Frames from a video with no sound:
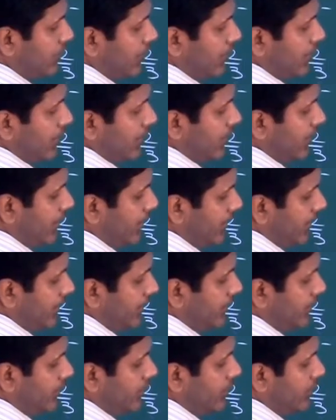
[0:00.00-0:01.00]
And I carry
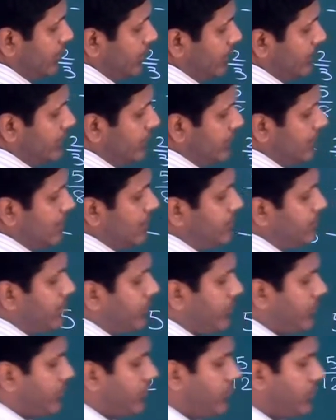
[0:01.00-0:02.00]
the
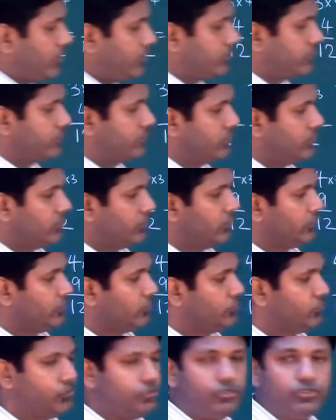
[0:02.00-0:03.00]
denominator across.
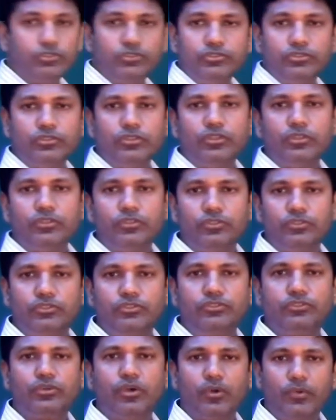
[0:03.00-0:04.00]
2,
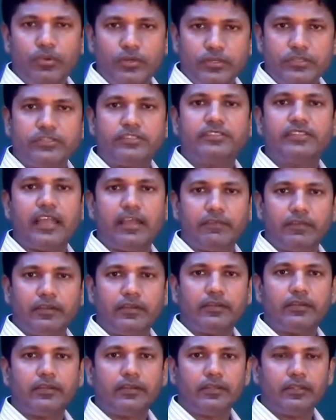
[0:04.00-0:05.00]
2 over 7.
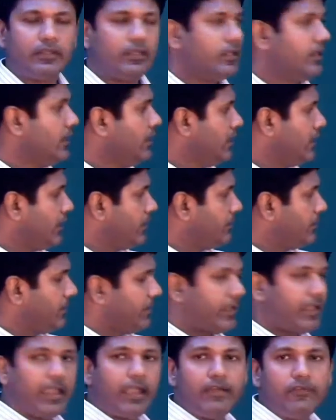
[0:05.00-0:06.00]
Now be
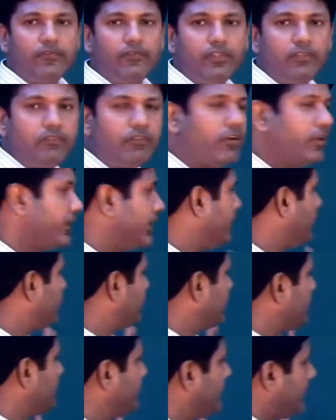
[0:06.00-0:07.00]
careful if I give you
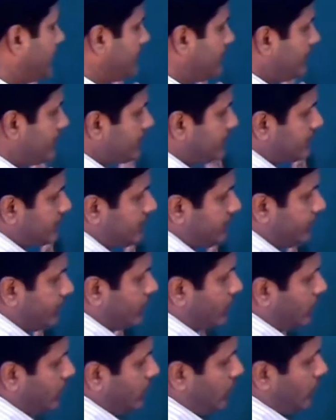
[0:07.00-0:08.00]
something like this.
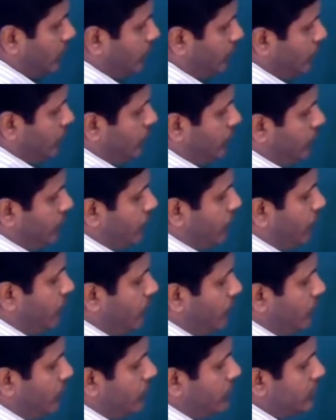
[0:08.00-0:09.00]

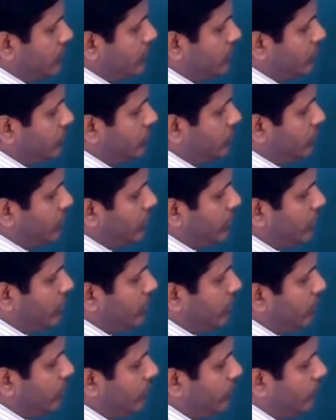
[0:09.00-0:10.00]
4, 3
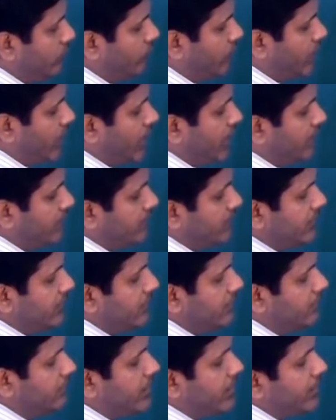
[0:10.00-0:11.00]
over
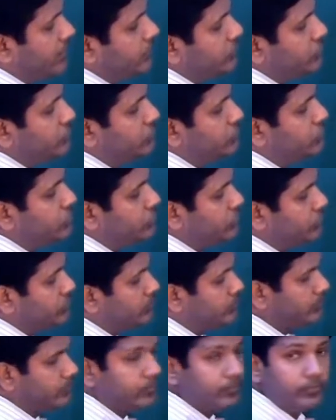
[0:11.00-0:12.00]
5 minus 2.